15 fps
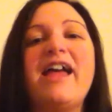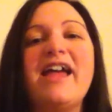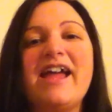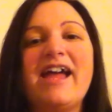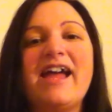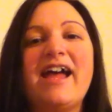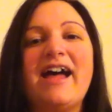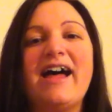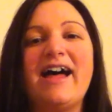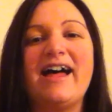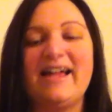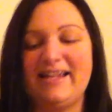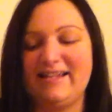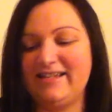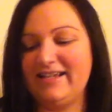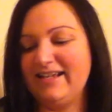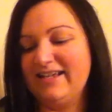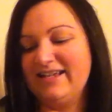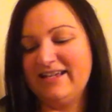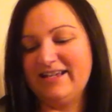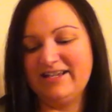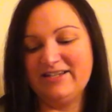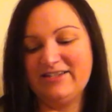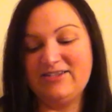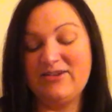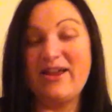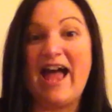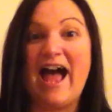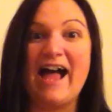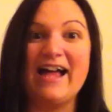And so
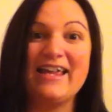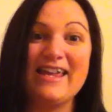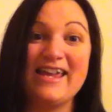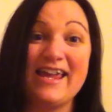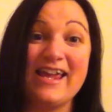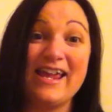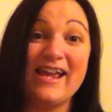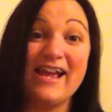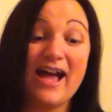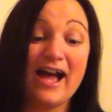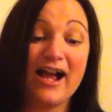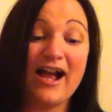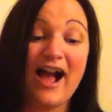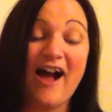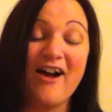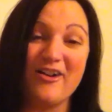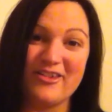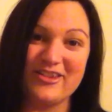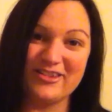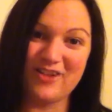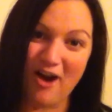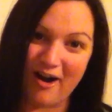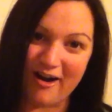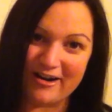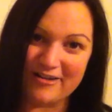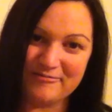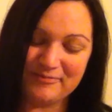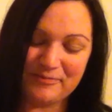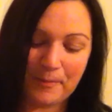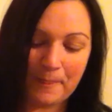yeah, he got her this card,